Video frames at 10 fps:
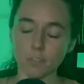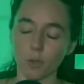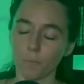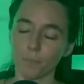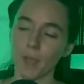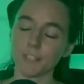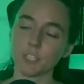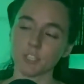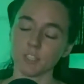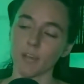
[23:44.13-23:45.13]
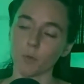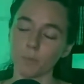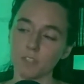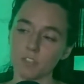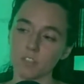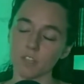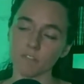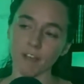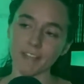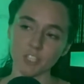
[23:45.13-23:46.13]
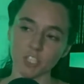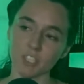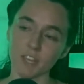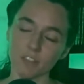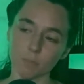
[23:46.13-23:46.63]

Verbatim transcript: So I just think that would be, if I can just get